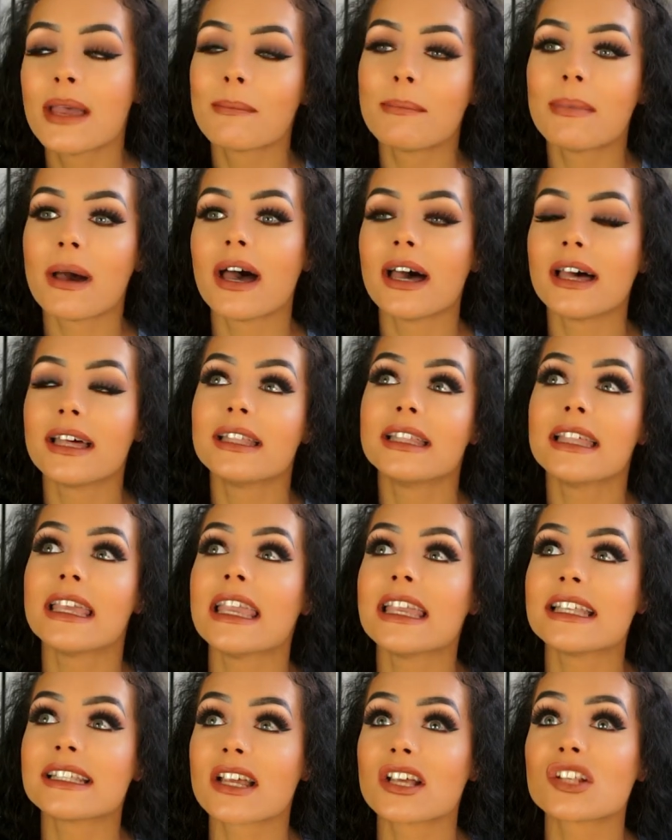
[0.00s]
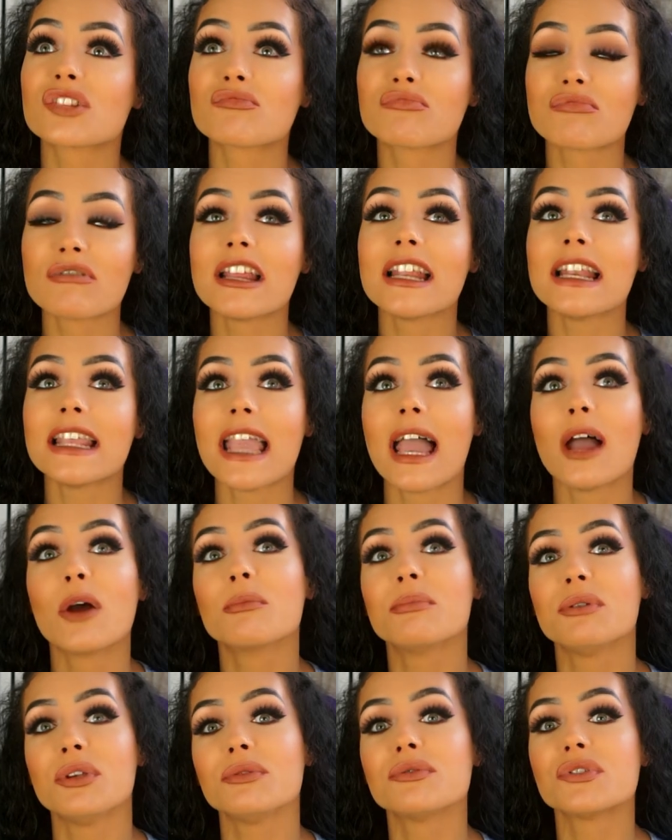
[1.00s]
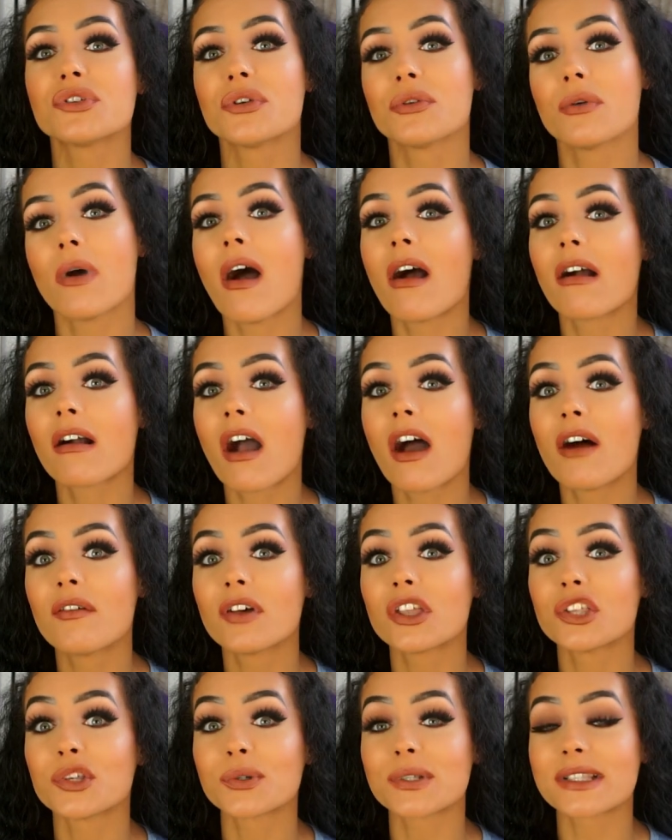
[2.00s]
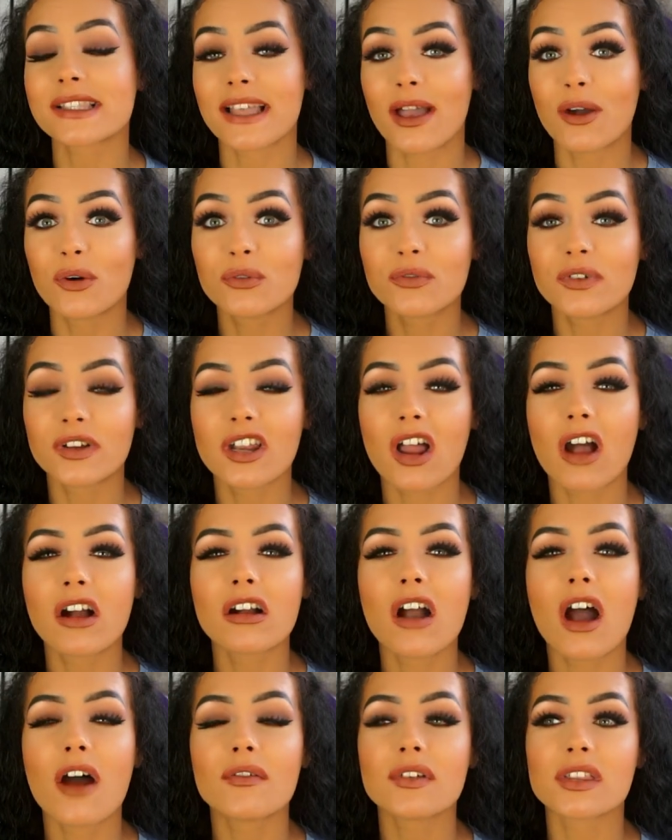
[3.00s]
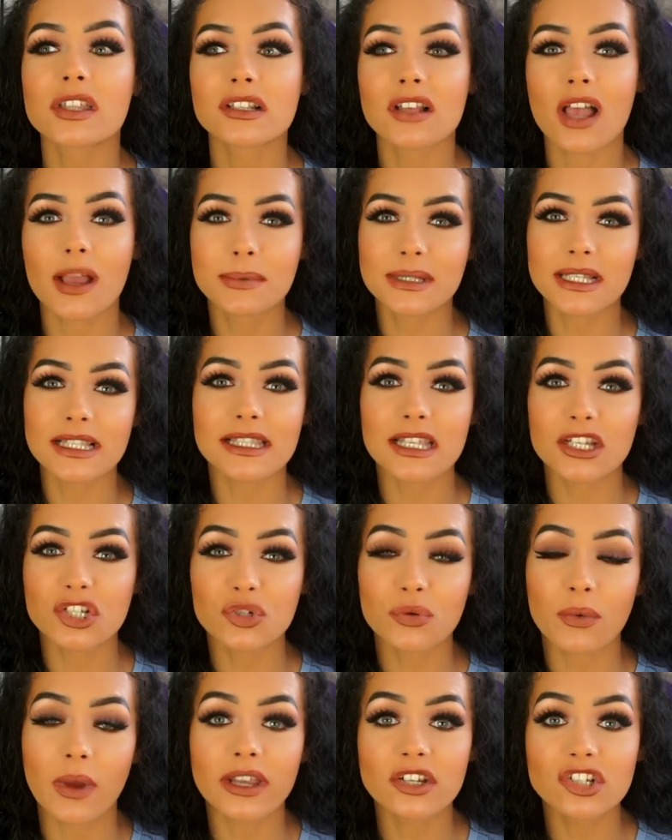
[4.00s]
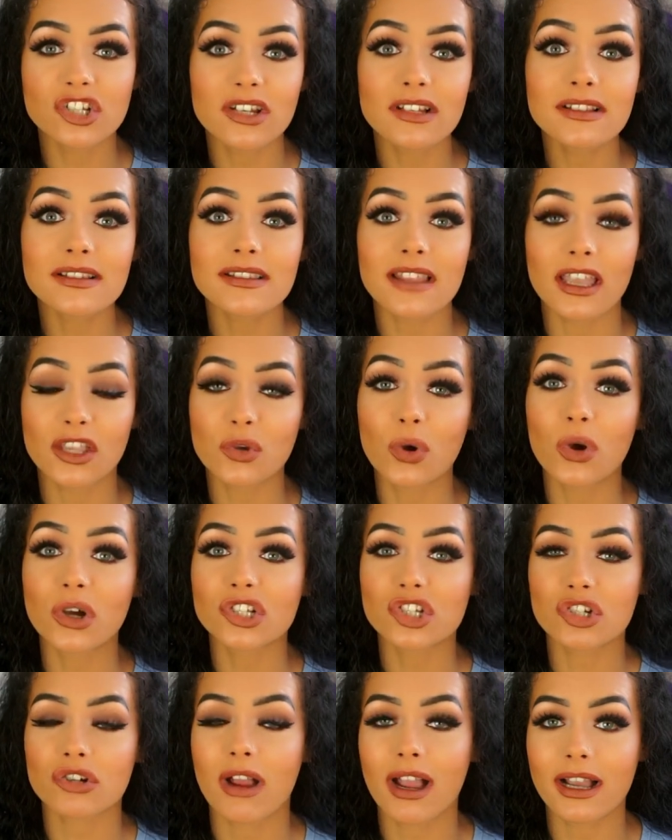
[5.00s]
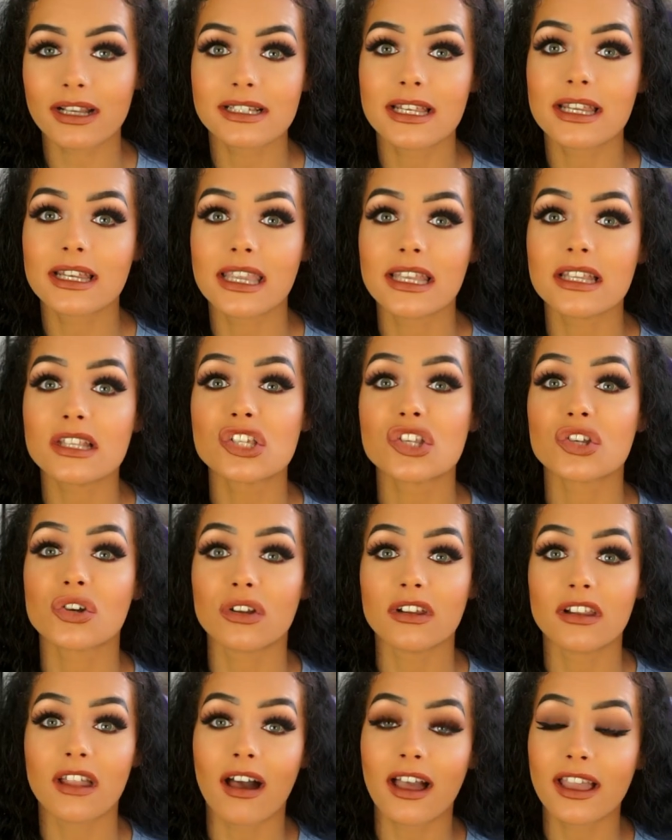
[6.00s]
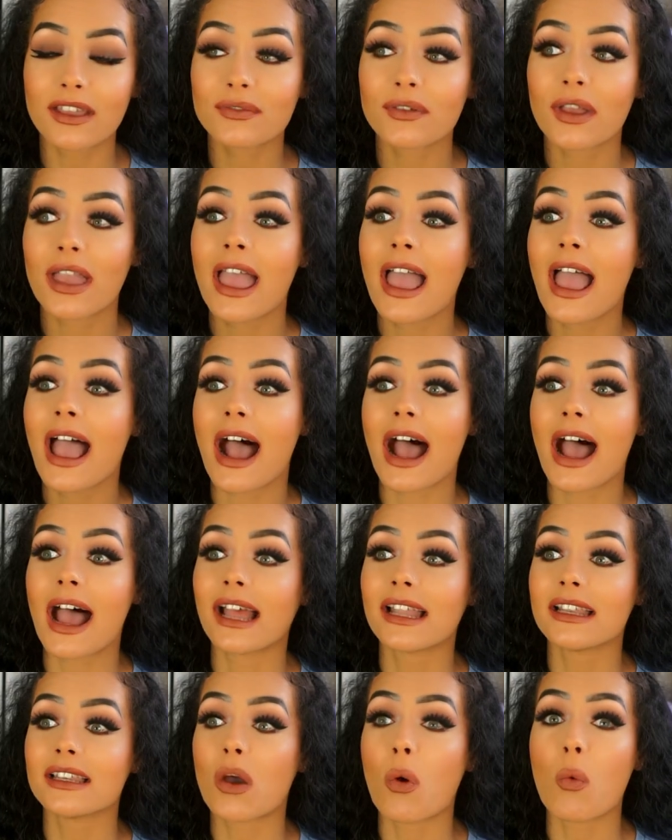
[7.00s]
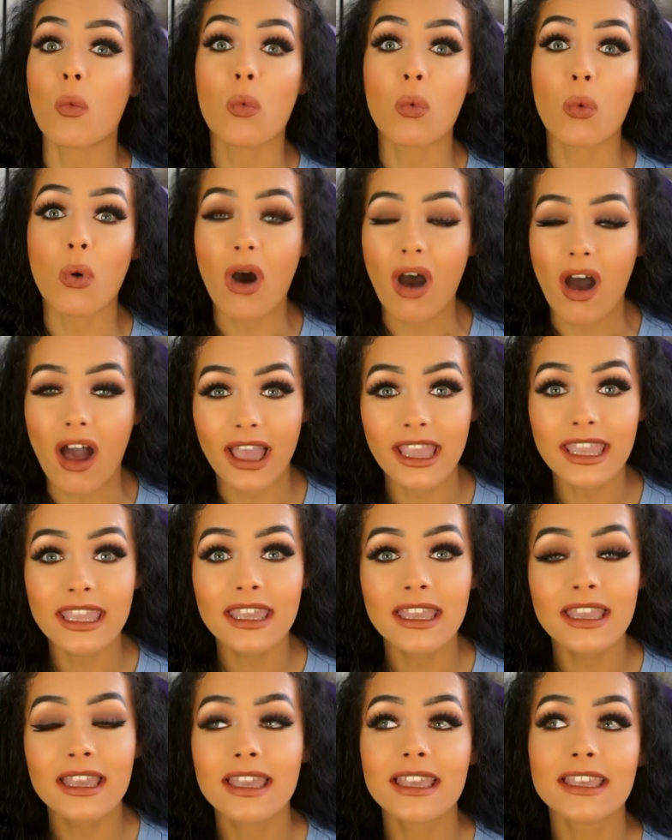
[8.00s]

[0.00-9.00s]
But it does really help you to uncover yourself and uncover the types of situations that you're attracting into your life and why,